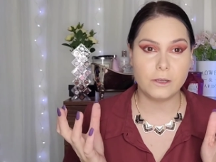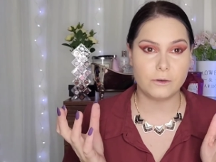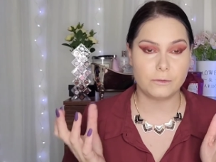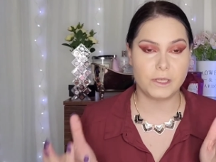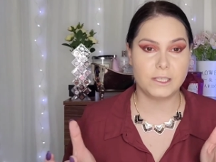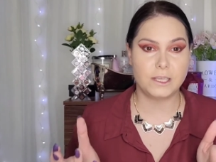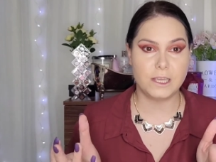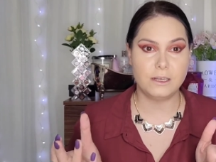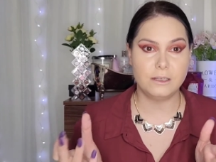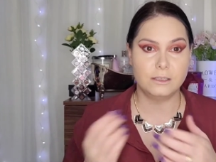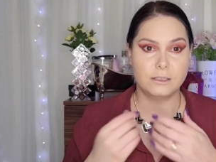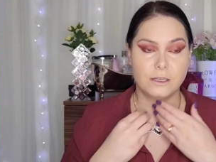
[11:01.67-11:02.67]
on my
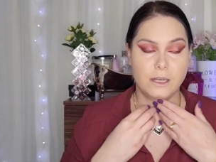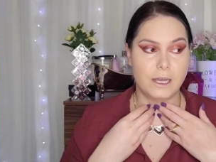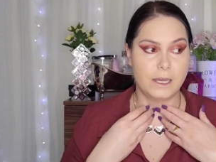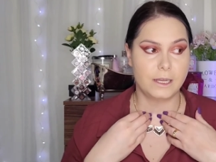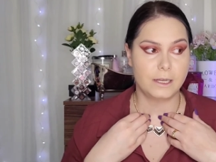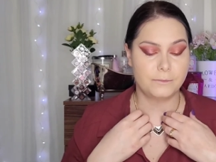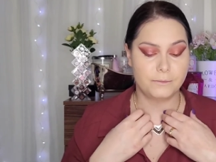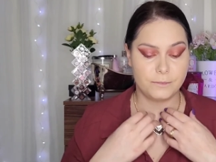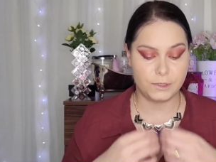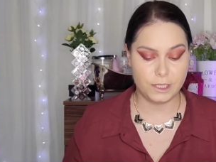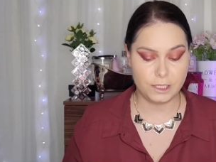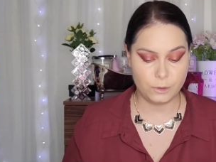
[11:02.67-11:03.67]
skin.
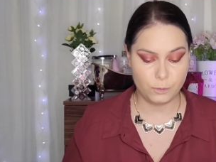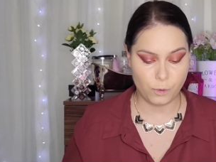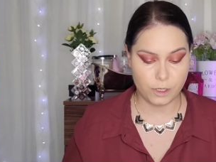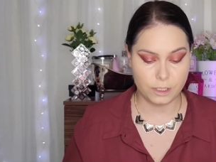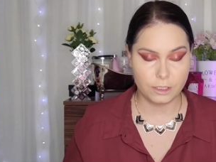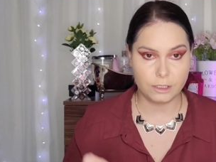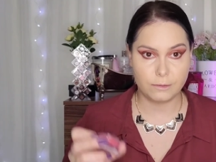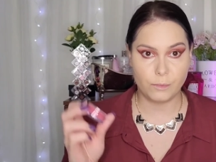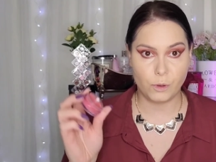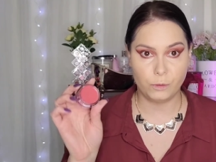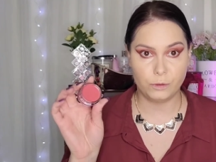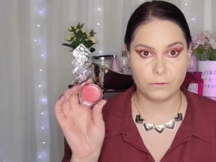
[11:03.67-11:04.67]
This ones,
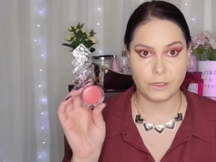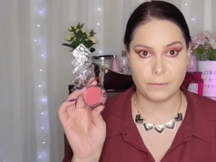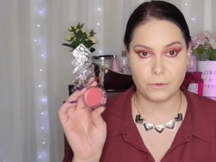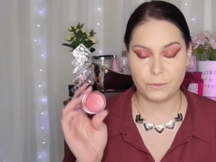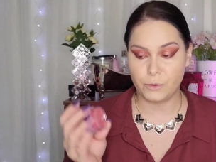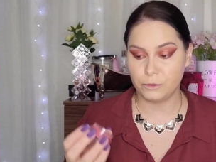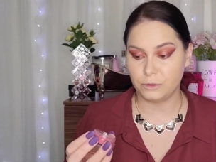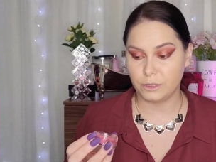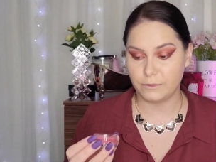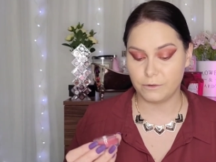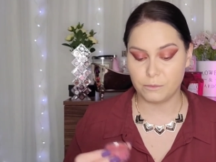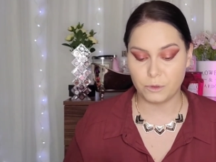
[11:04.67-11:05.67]
both of them, both of their
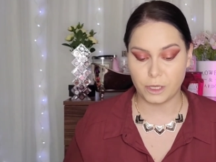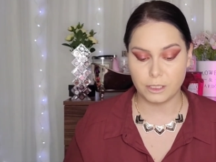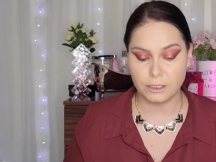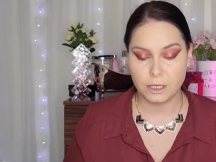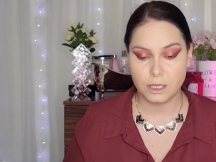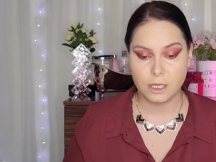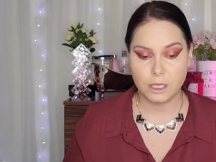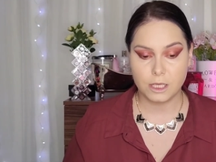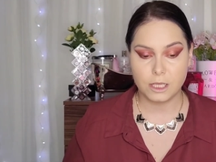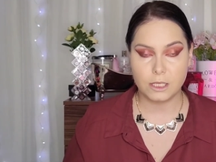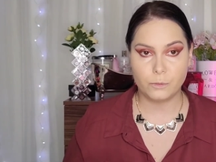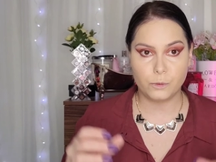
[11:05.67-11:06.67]
formulas,
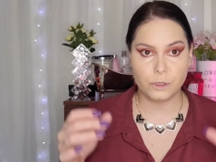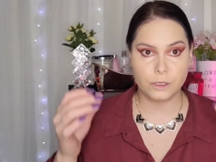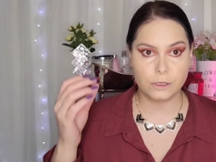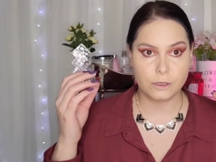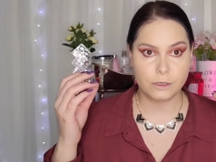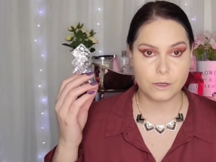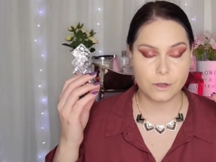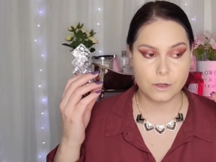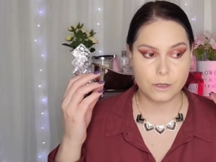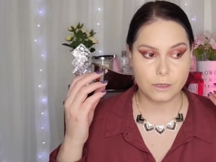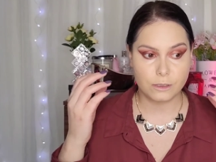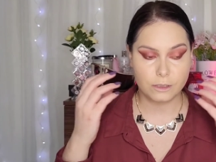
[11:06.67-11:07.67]
it will
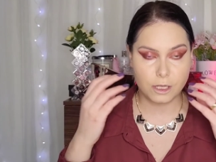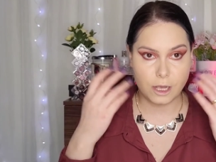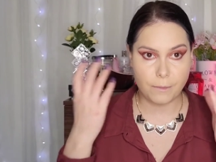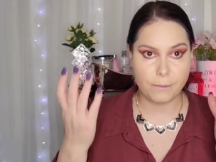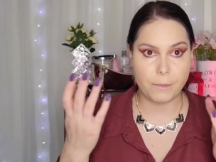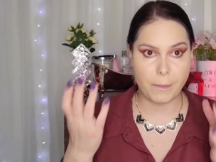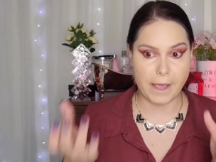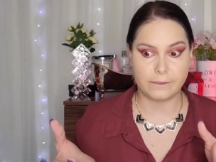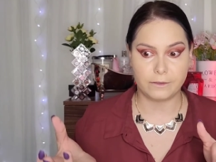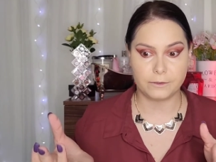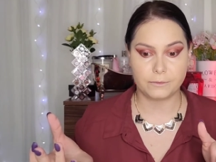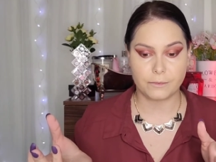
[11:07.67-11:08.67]
come
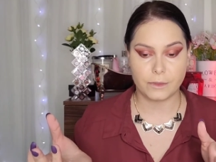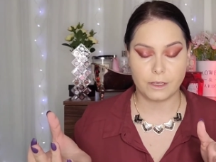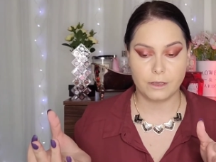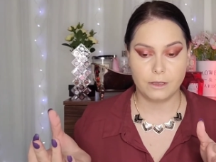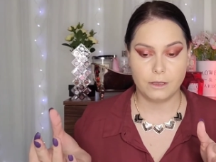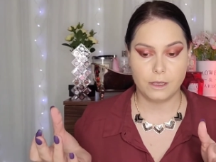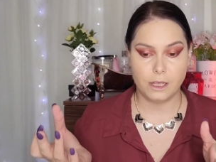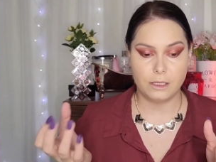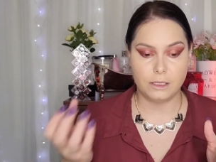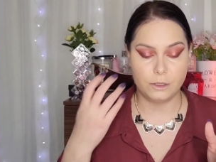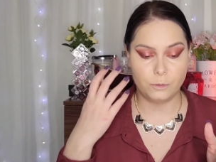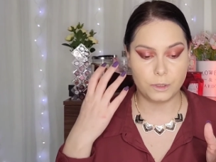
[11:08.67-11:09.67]
matte.
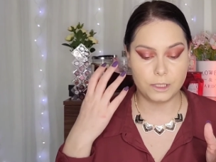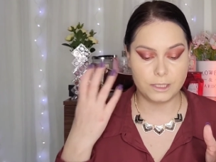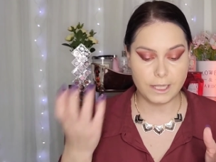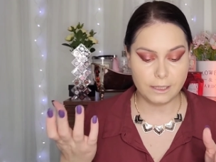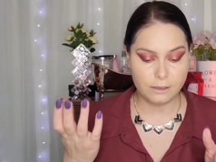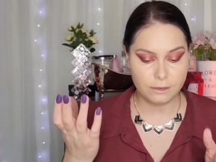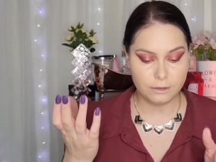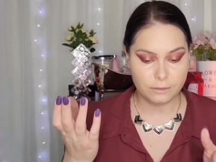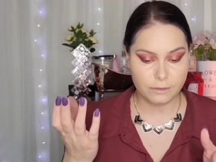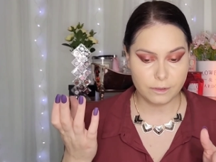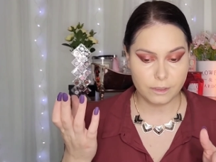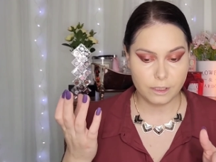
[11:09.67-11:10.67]
It will set,
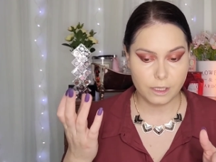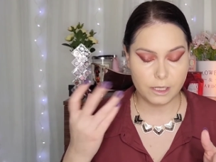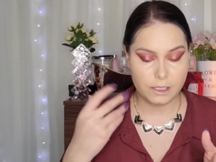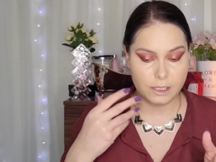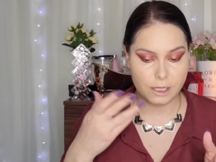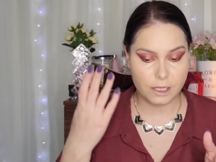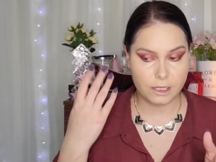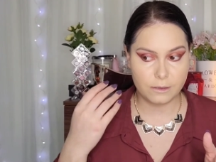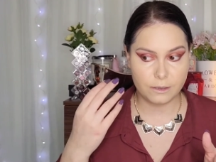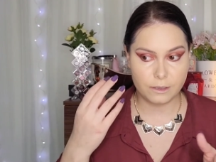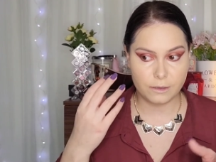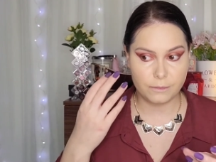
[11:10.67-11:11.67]
and it's not
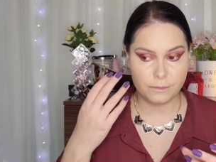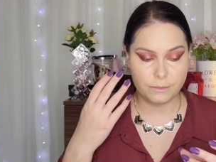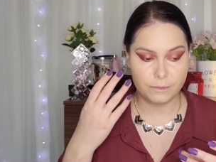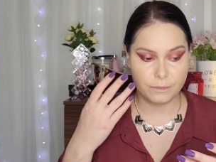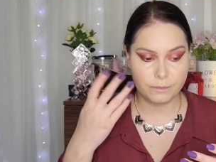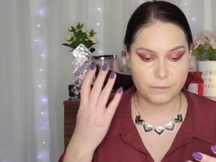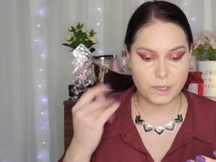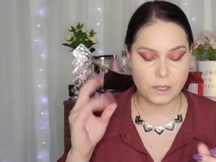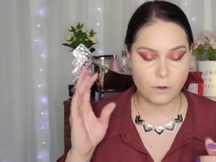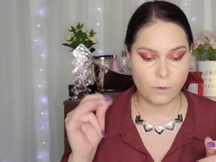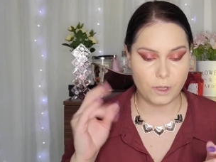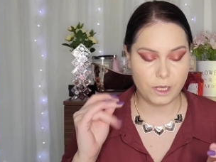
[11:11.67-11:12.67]
gonna be
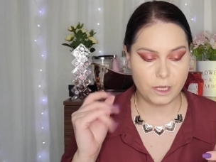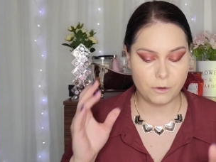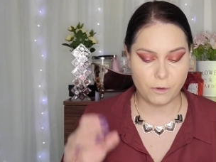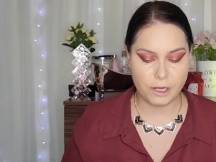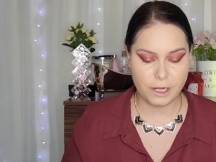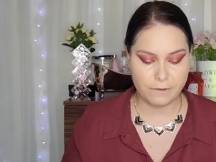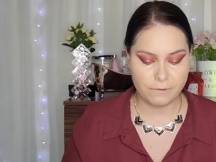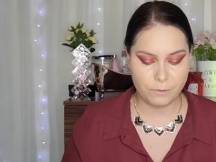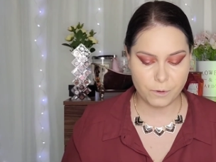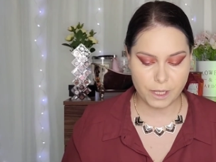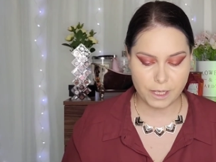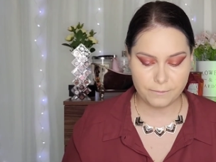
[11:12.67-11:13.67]
oily or
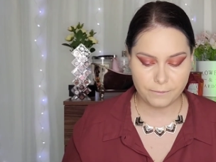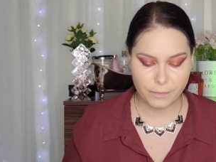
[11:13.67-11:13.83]
everywhere.